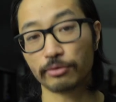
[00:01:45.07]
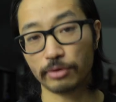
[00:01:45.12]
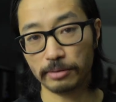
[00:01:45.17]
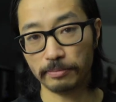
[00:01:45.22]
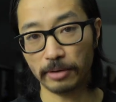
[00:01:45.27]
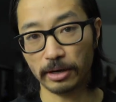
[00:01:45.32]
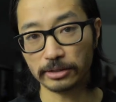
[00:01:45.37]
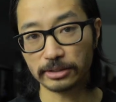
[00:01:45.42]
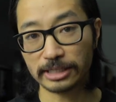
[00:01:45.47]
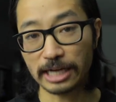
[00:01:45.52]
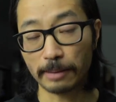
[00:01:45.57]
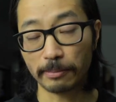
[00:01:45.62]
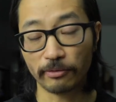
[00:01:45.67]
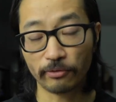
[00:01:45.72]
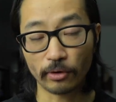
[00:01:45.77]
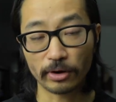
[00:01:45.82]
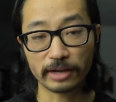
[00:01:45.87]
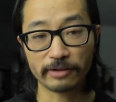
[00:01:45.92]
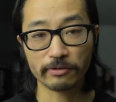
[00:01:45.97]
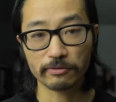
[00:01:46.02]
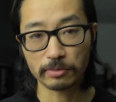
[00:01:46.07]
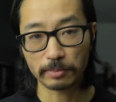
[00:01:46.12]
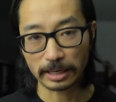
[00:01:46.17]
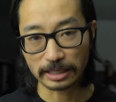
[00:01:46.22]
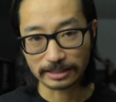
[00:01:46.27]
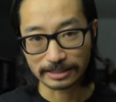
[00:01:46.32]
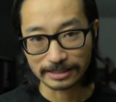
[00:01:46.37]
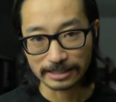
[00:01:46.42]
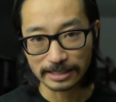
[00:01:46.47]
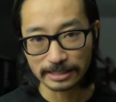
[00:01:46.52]
3 months. Now, before I give you
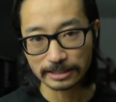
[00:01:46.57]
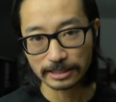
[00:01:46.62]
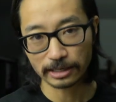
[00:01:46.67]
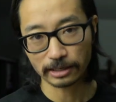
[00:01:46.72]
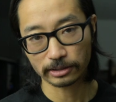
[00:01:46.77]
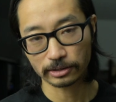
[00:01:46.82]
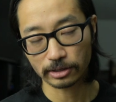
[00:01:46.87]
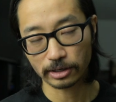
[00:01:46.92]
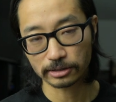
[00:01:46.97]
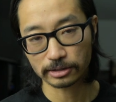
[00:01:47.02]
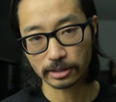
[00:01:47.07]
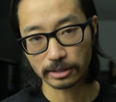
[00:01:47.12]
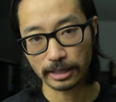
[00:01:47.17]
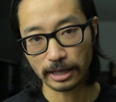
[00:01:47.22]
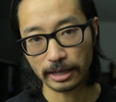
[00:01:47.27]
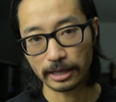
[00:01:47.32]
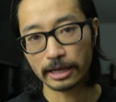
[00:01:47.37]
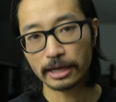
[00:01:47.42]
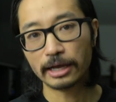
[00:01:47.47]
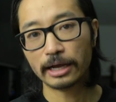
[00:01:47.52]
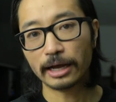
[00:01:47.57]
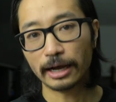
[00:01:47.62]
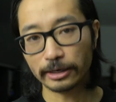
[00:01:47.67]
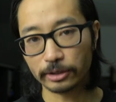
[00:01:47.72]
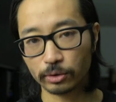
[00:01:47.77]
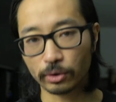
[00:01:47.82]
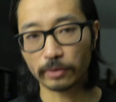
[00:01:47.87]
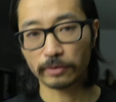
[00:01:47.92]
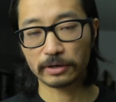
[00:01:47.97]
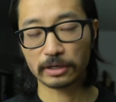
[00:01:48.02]
my detailed thoughts on that, I
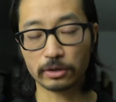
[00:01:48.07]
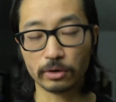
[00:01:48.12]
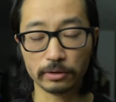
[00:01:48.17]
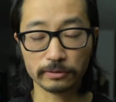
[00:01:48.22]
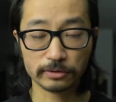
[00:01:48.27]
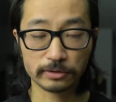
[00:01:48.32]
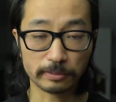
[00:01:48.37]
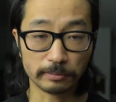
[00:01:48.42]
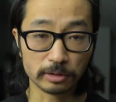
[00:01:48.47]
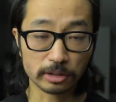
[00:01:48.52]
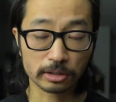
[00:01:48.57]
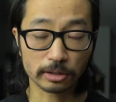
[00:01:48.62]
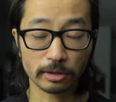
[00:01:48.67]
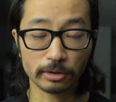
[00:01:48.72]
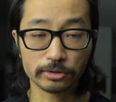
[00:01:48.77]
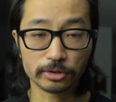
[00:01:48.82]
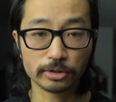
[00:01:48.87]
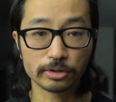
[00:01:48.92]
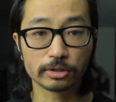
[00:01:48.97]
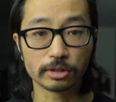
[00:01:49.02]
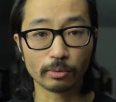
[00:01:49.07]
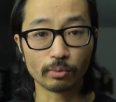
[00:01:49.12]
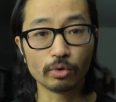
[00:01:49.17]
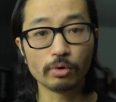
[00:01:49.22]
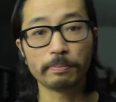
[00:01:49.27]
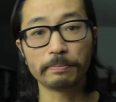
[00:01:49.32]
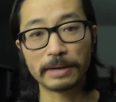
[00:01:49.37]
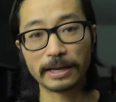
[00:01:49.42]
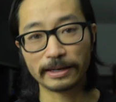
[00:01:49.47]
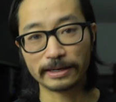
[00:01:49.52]
do want to go over some disclosures. The
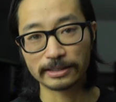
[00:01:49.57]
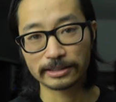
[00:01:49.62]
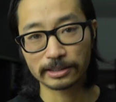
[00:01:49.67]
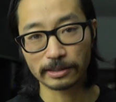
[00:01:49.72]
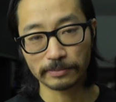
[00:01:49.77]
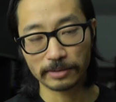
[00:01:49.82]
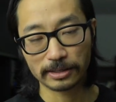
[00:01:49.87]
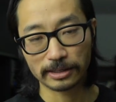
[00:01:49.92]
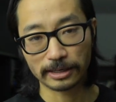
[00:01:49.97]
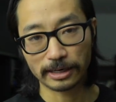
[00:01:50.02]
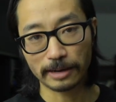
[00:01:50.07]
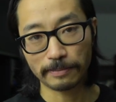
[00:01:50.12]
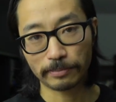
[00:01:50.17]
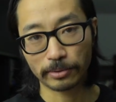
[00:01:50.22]
Whoop Band is something that I